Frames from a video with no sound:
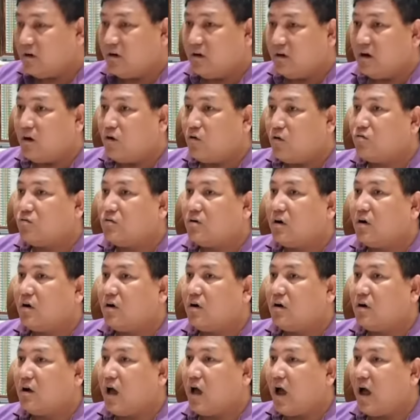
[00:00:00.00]
Now
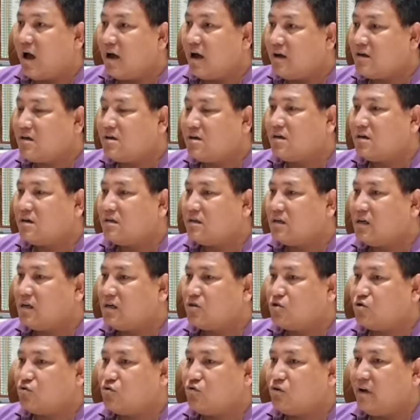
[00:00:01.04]
I, as a
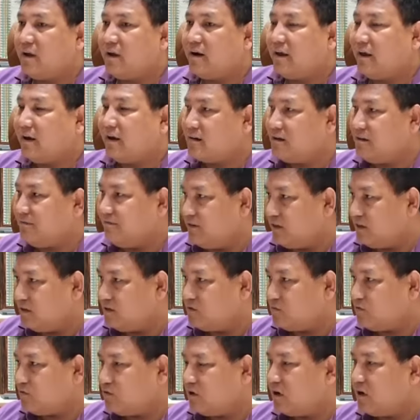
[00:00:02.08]
student
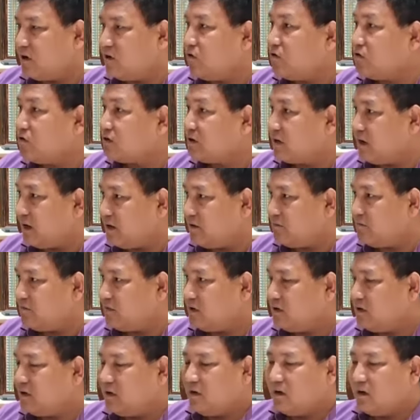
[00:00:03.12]
activist for the long
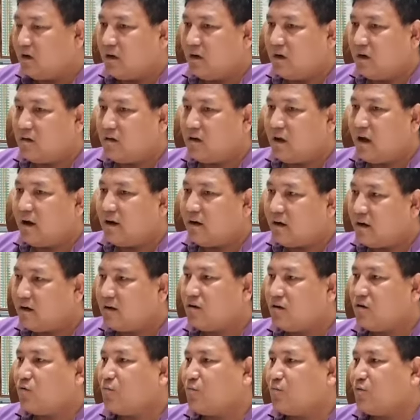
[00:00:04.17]
time, and I had
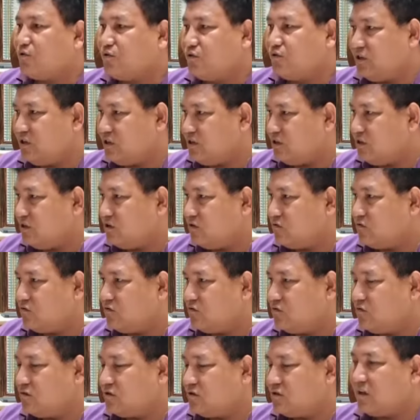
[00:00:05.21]
the opportunity
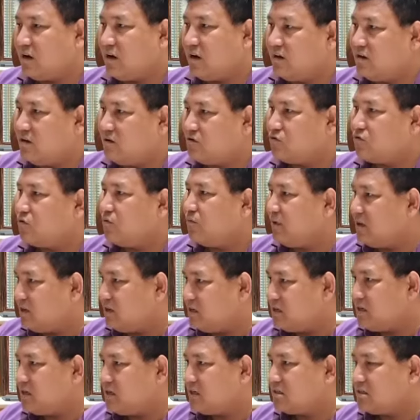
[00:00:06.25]
to study so many
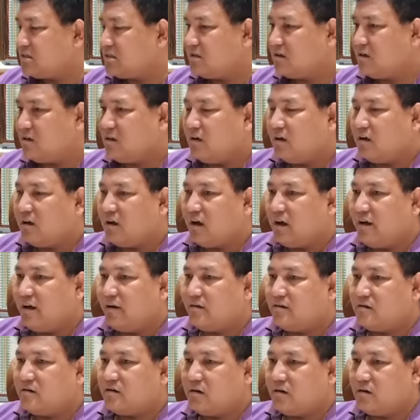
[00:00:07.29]
things
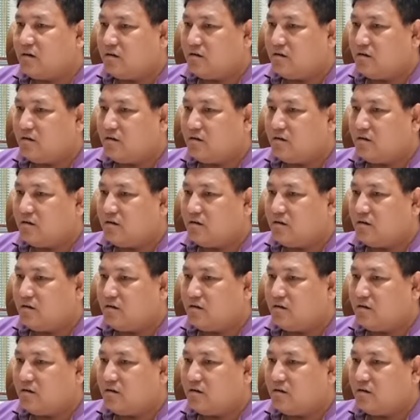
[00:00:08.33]
and